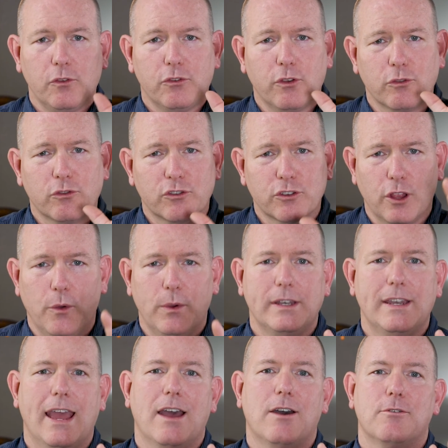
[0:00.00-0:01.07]
So slow
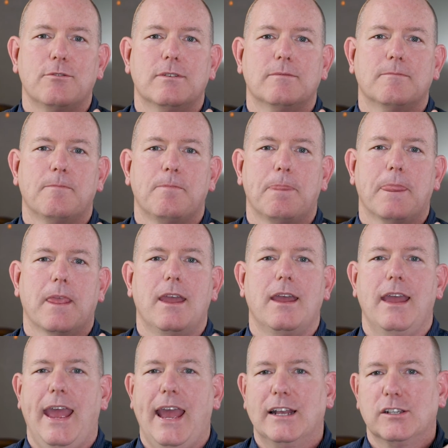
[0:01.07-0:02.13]
it down,
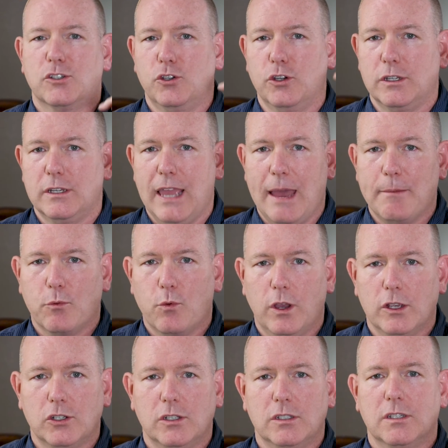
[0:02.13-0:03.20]
Ask good gap
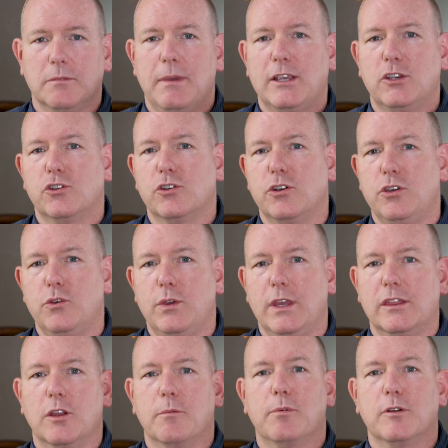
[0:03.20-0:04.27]
questions and make sure you
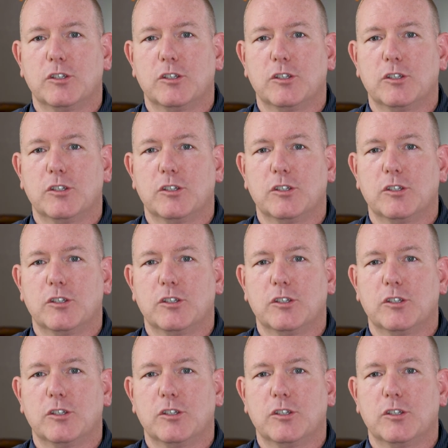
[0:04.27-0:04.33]
get their